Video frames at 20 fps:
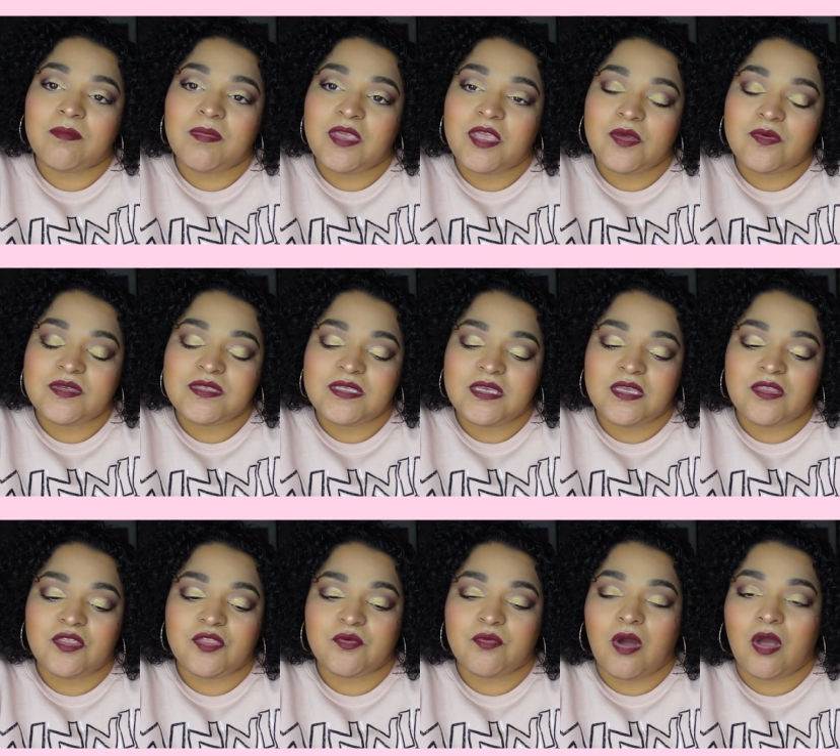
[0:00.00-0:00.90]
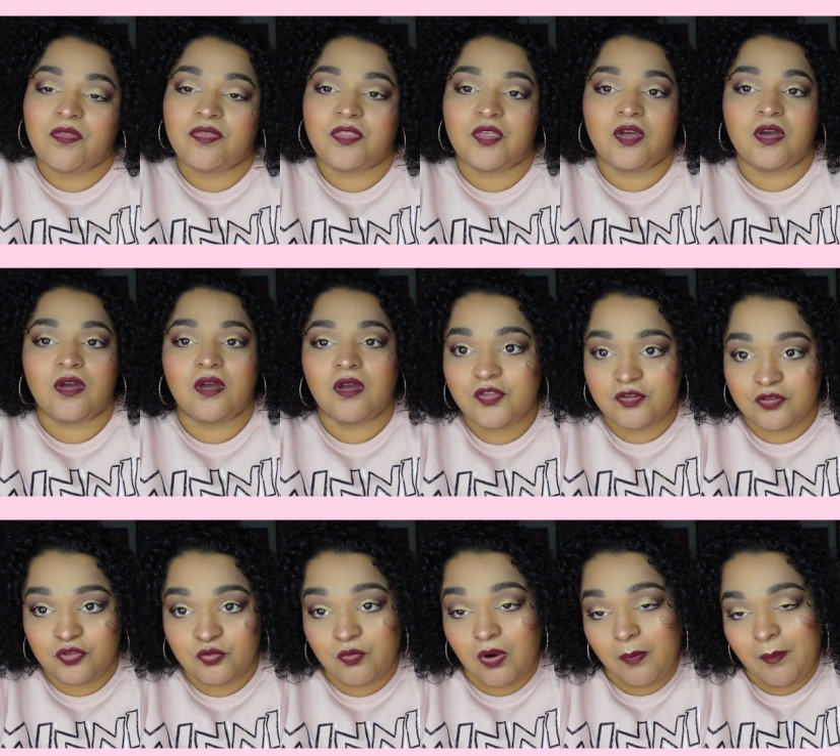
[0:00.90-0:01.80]
to be using throughout the
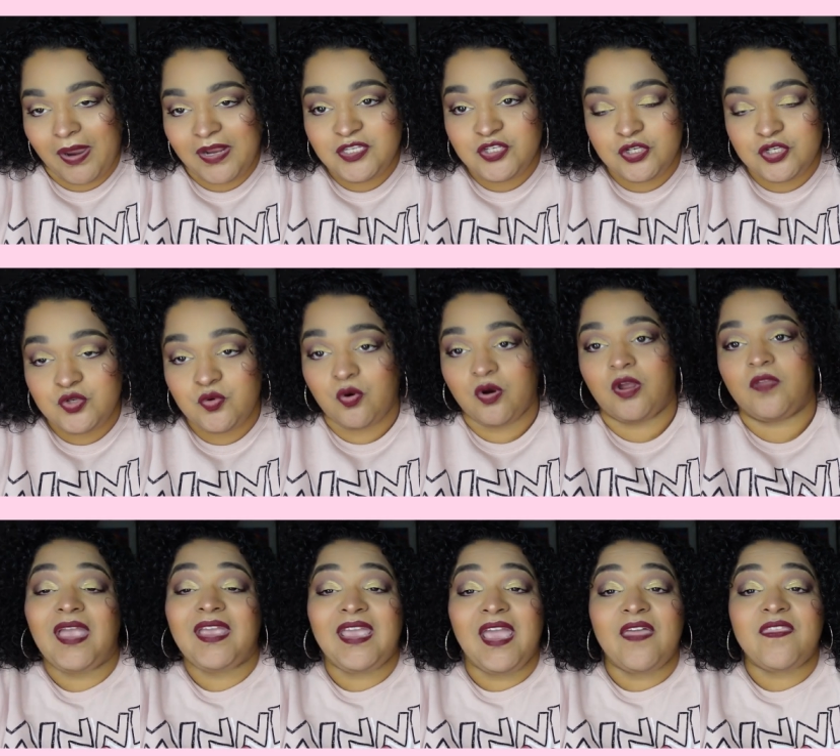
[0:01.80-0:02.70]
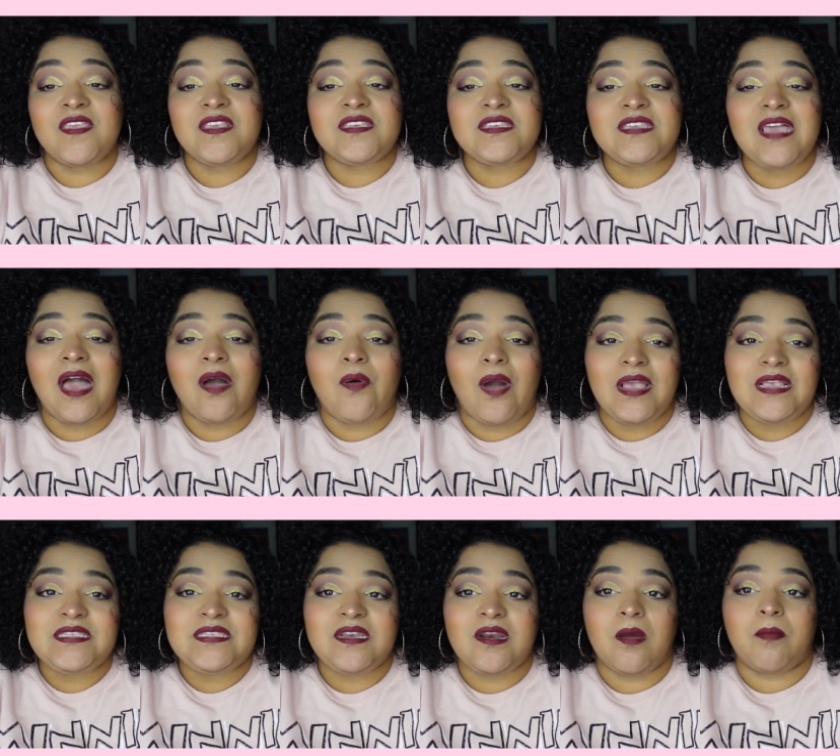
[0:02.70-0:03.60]
throughout my tutorial. Again, this is how I
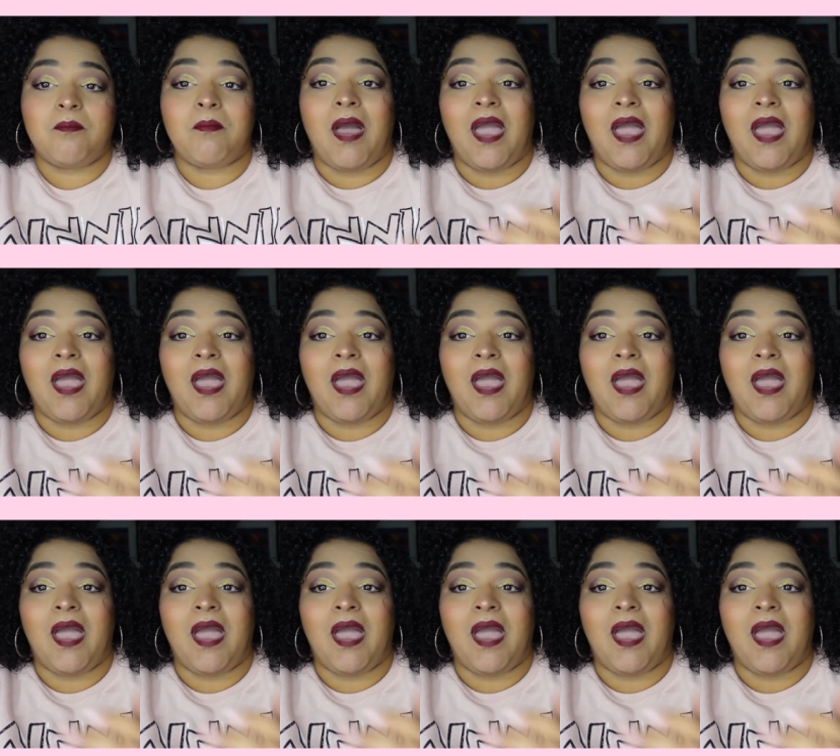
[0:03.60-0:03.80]
set up